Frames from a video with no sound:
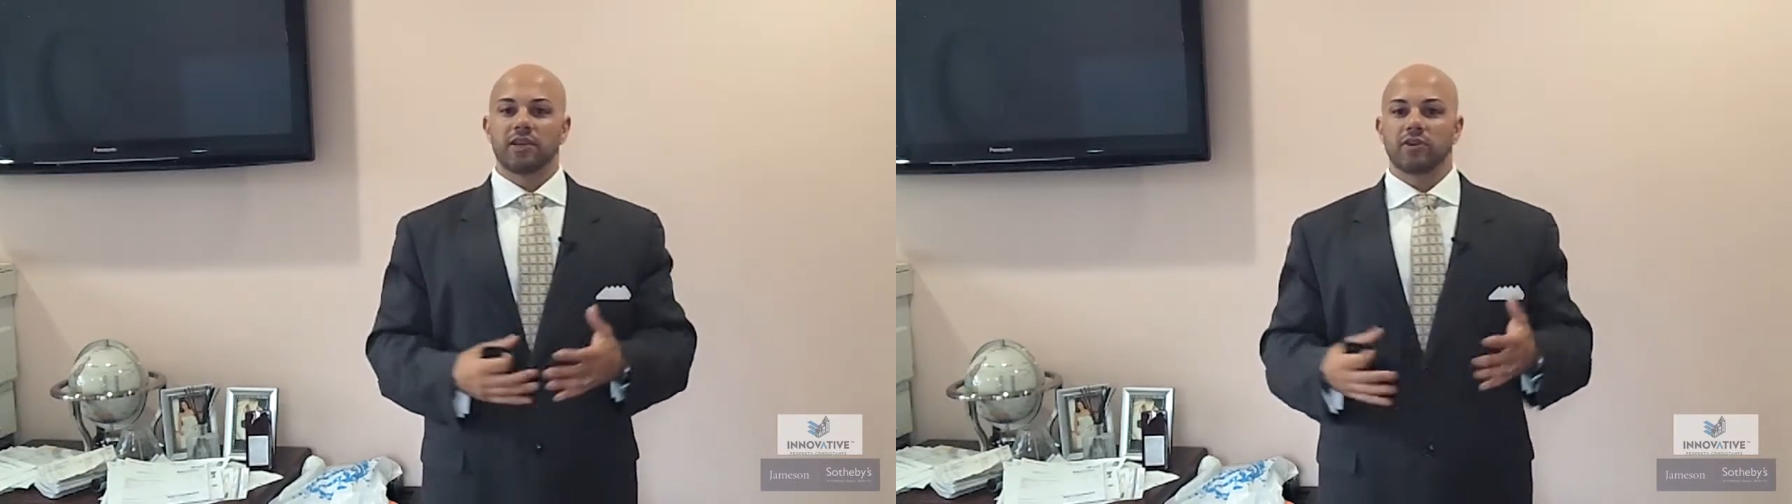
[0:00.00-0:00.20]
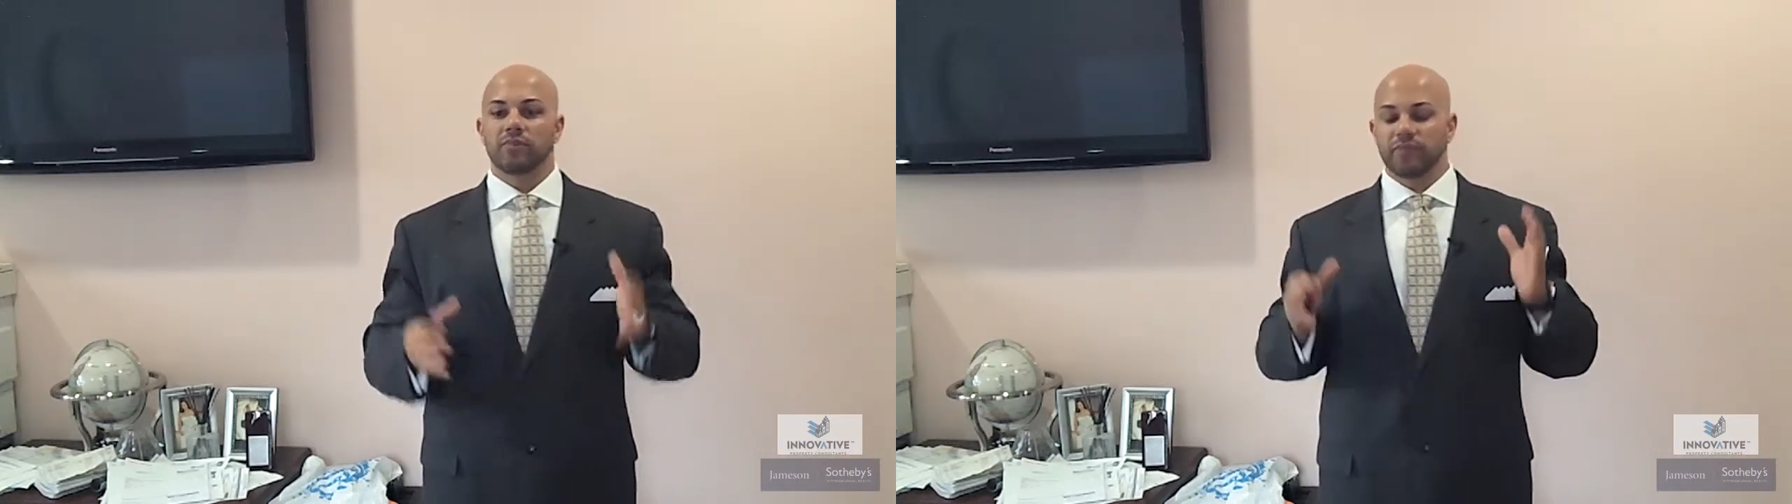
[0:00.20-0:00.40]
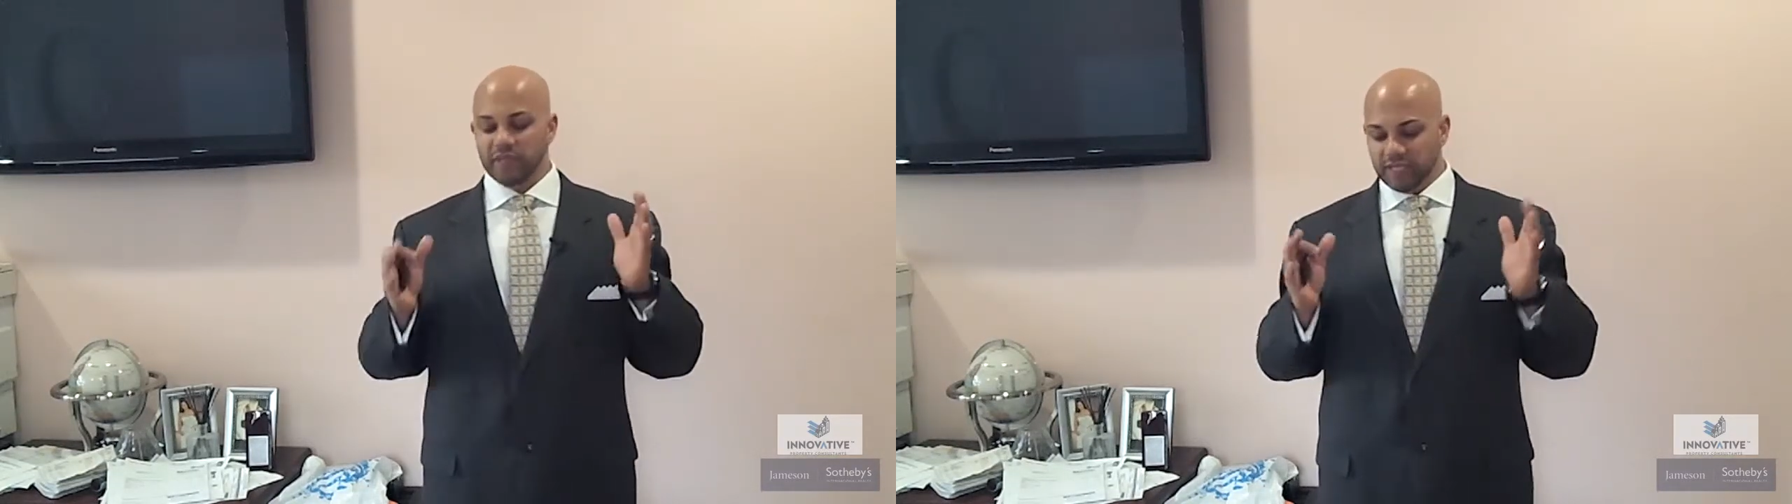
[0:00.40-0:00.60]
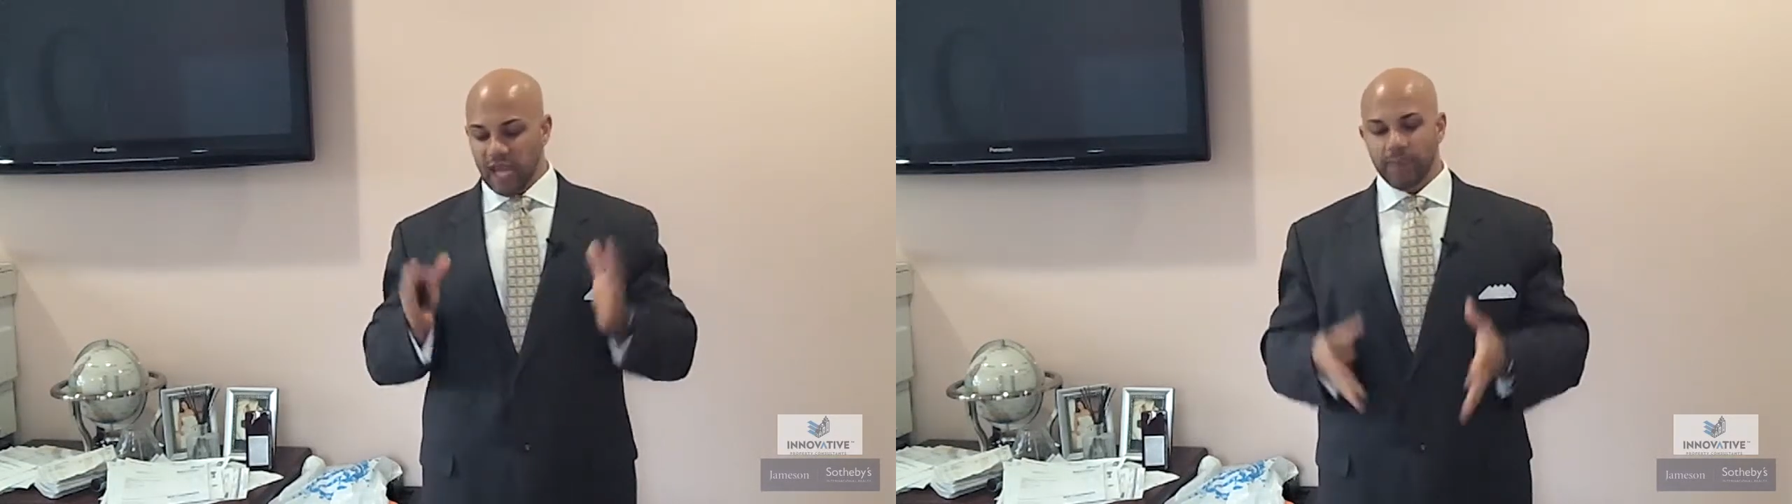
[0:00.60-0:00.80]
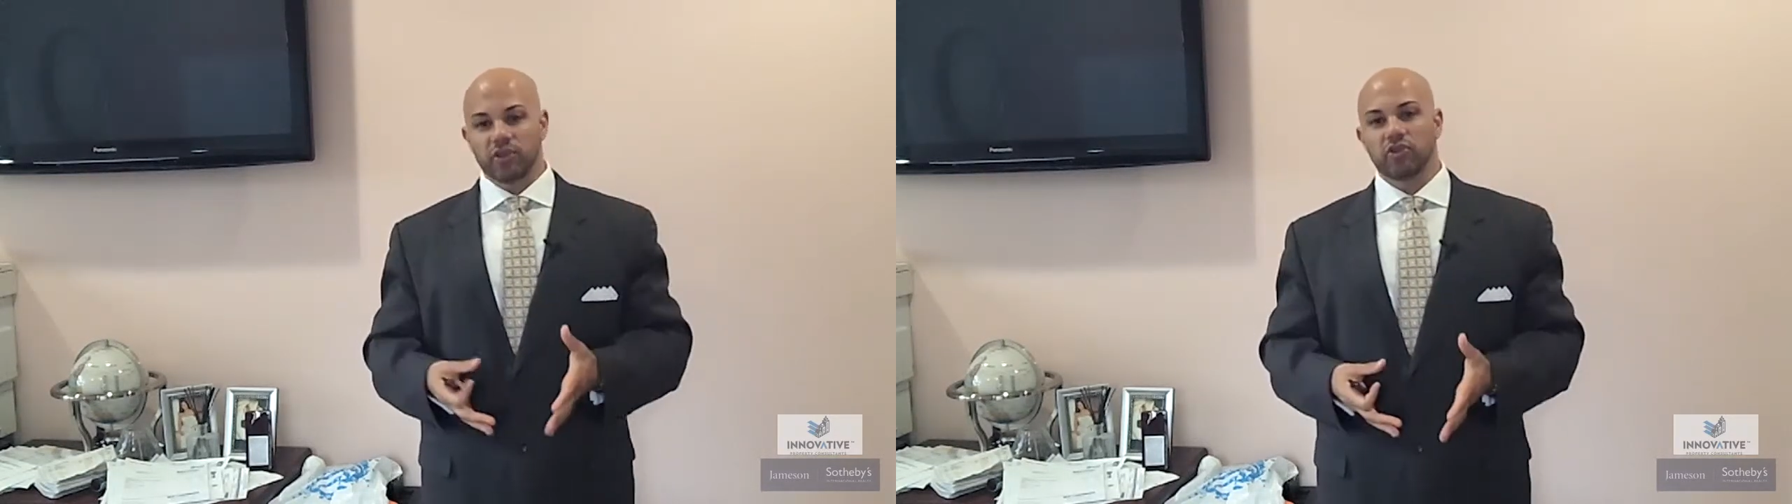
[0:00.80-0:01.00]
you know,
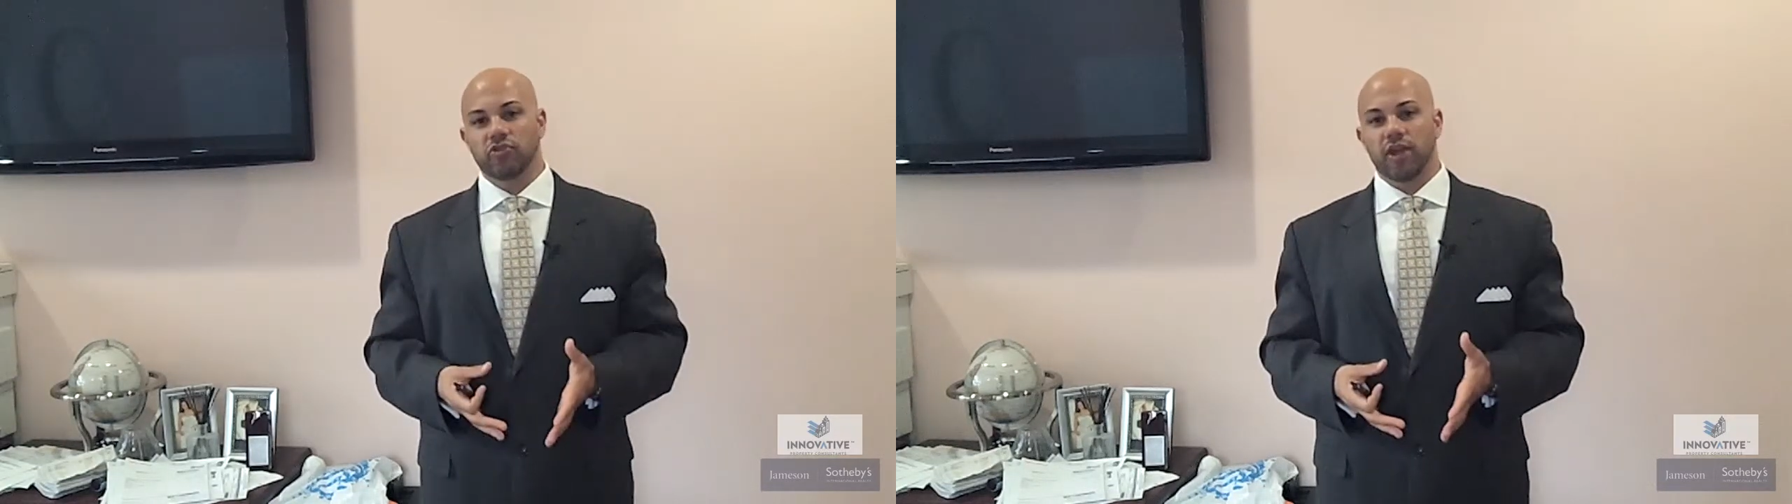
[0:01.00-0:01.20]
stop in your